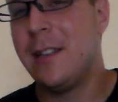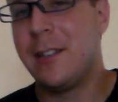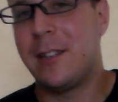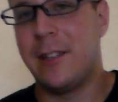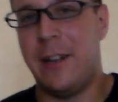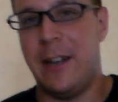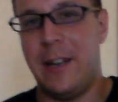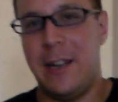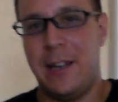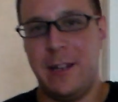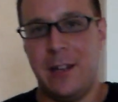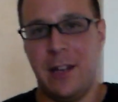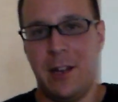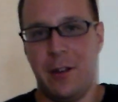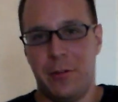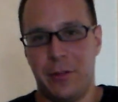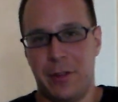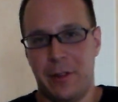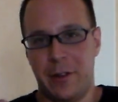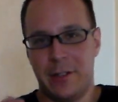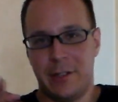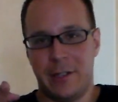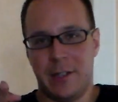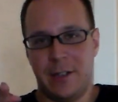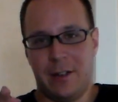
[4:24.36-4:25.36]
So now you know,
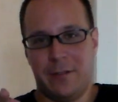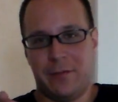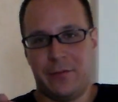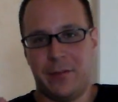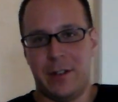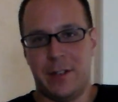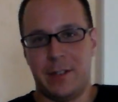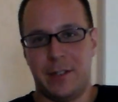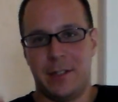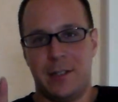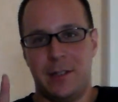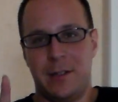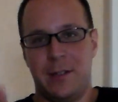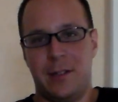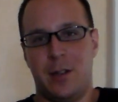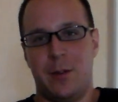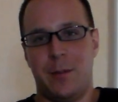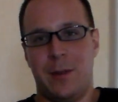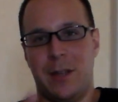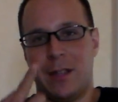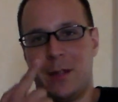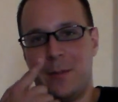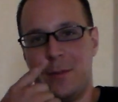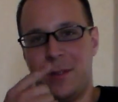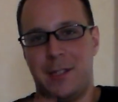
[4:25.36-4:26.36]
there is a difference. Don't
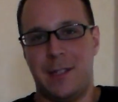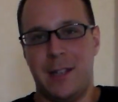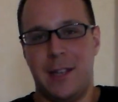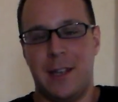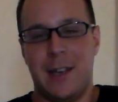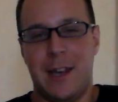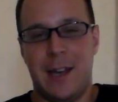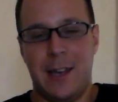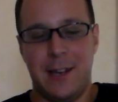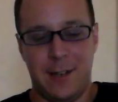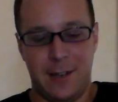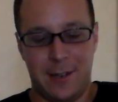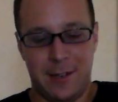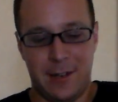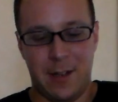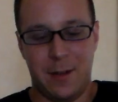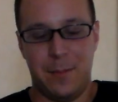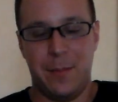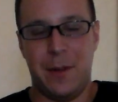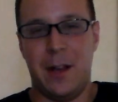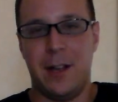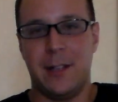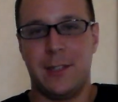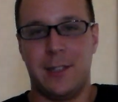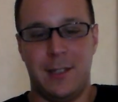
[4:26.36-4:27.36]
make the mistake I did and get
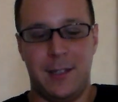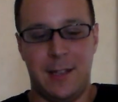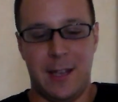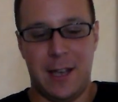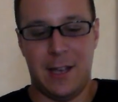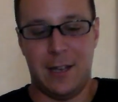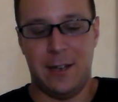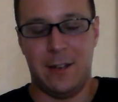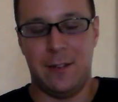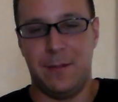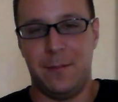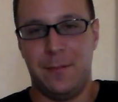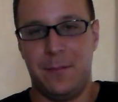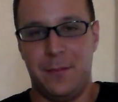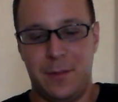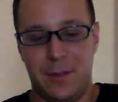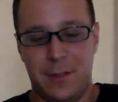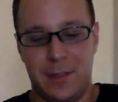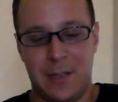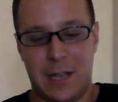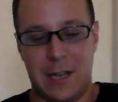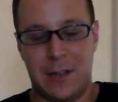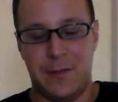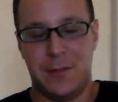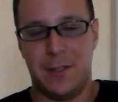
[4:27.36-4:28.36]
a box of 10
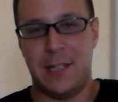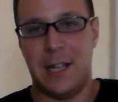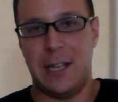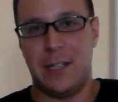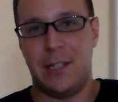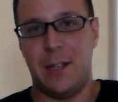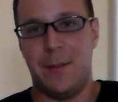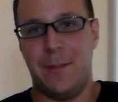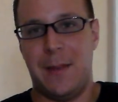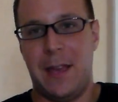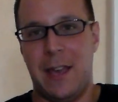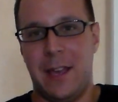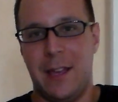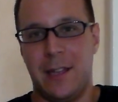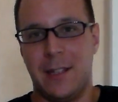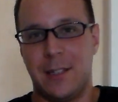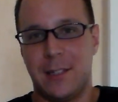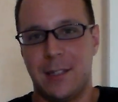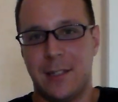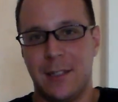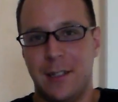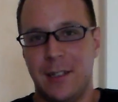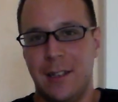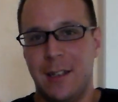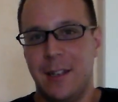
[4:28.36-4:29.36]
kind of sketchy
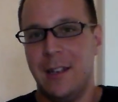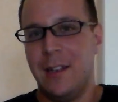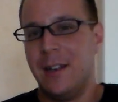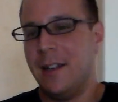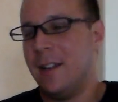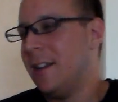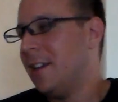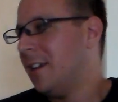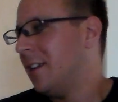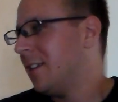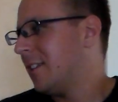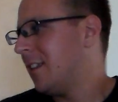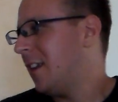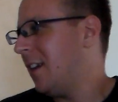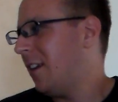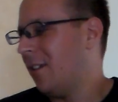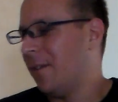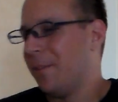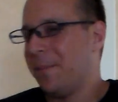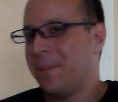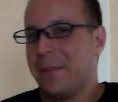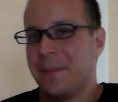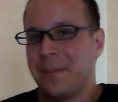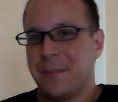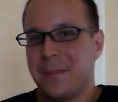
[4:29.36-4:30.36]
mags.
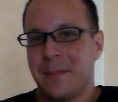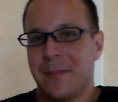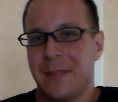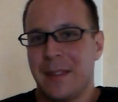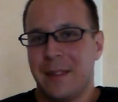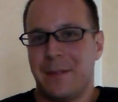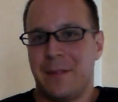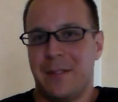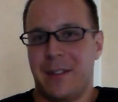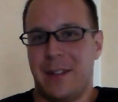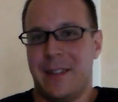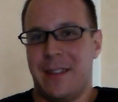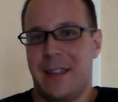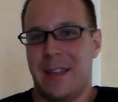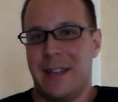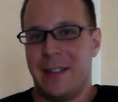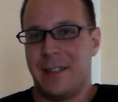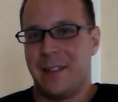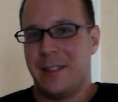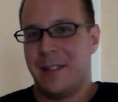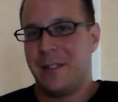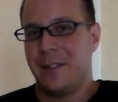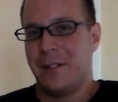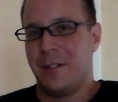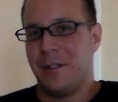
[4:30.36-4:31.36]
So, I want to
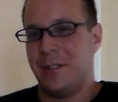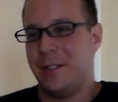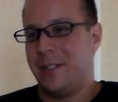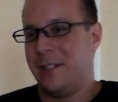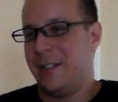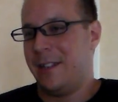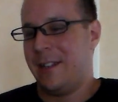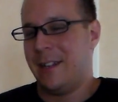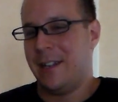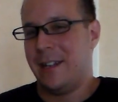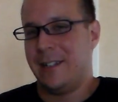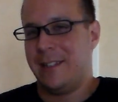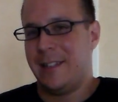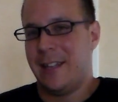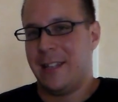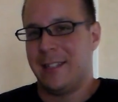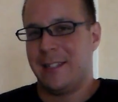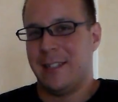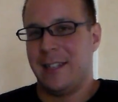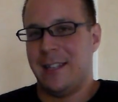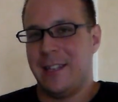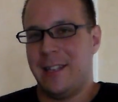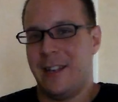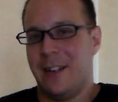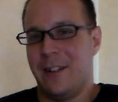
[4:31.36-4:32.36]
thank Gojira
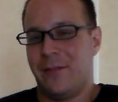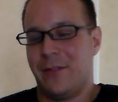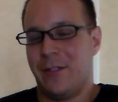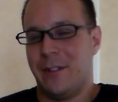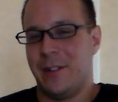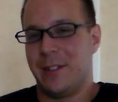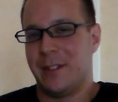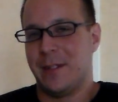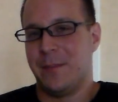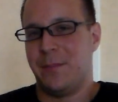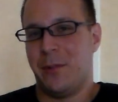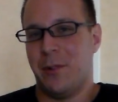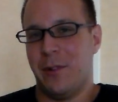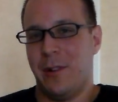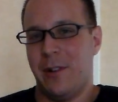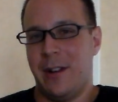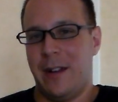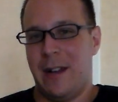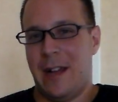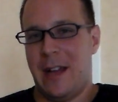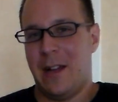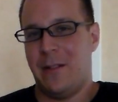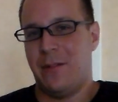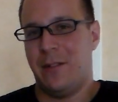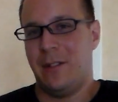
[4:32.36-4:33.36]
Tesla here for his
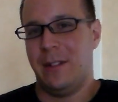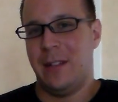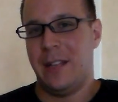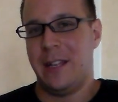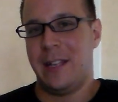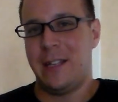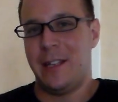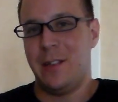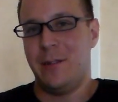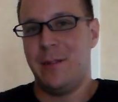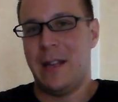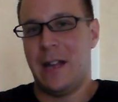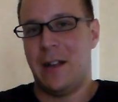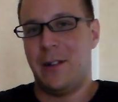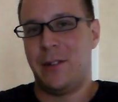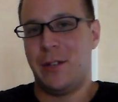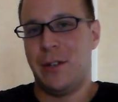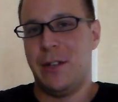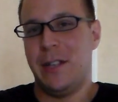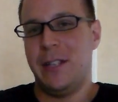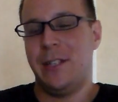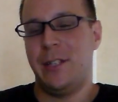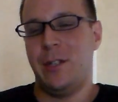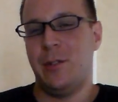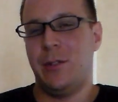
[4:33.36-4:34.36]
support. I will link you down to
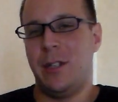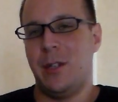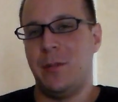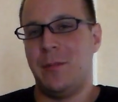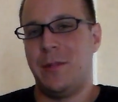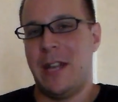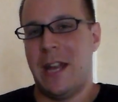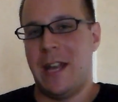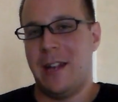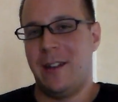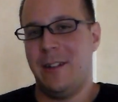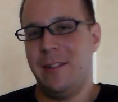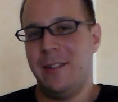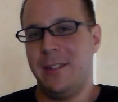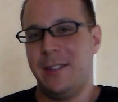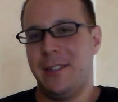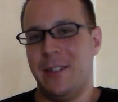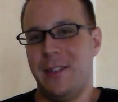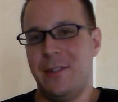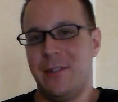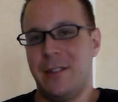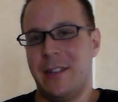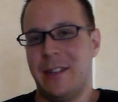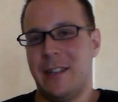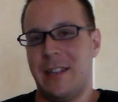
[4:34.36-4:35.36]
his YouTube channel so
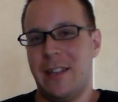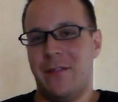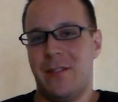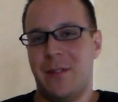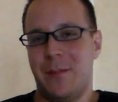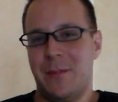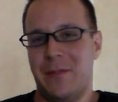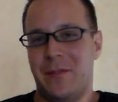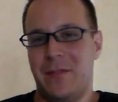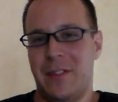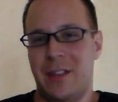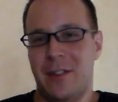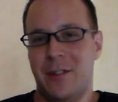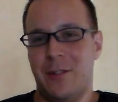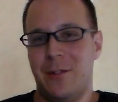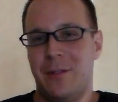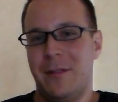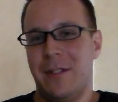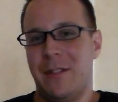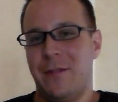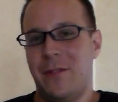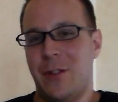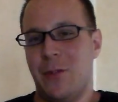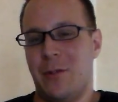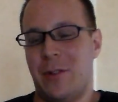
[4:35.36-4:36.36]
you can give him a
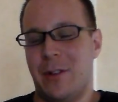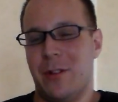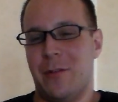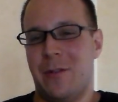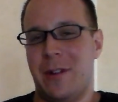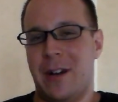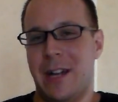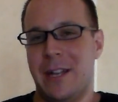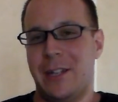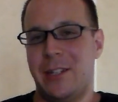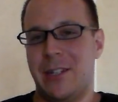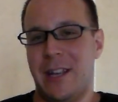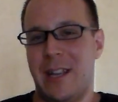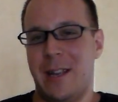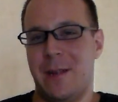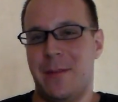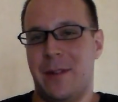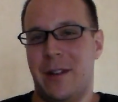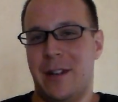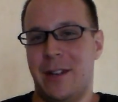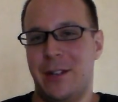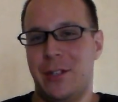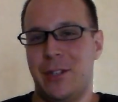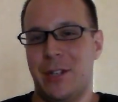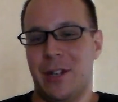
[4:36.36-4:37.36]
view if you want to watch a
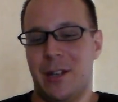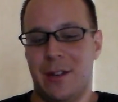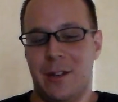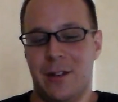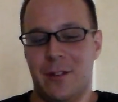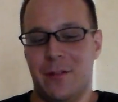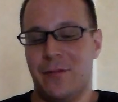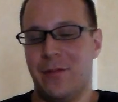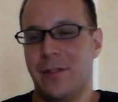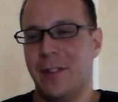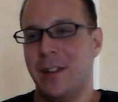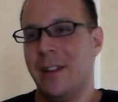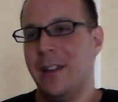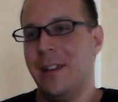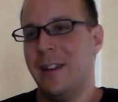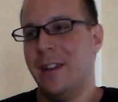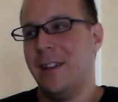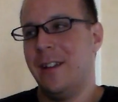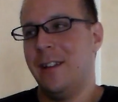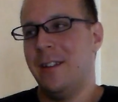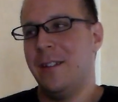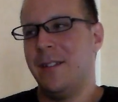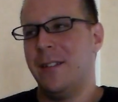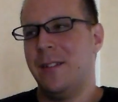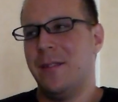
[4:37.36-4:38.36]
bunch of,
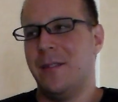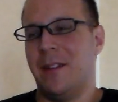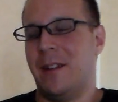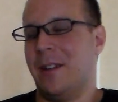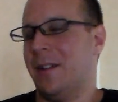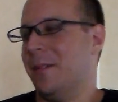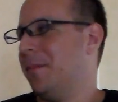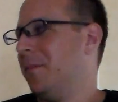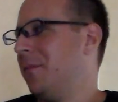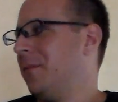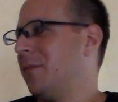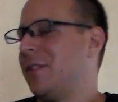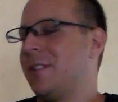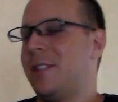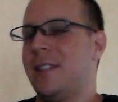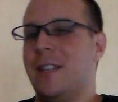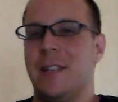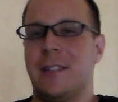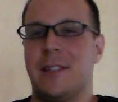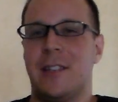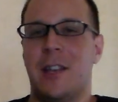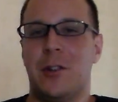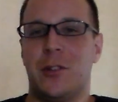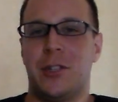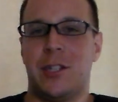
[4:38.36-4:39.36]

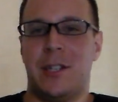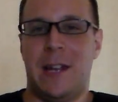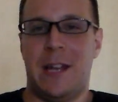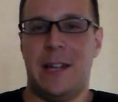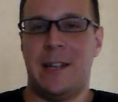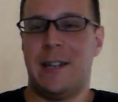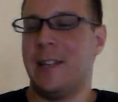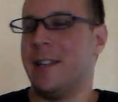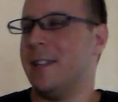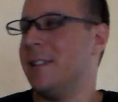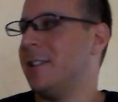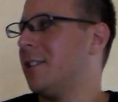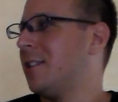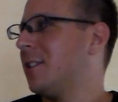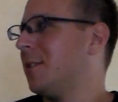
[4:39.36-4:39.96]
CSGO shenanigans.